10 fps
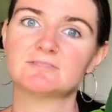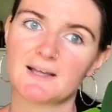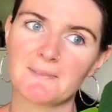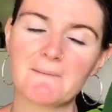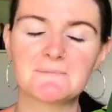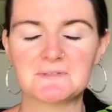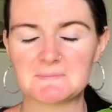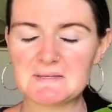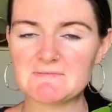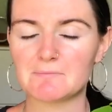sometimes
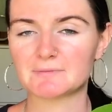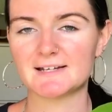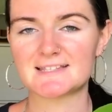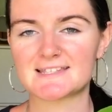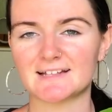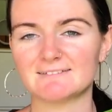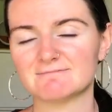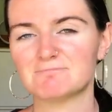even bright sun.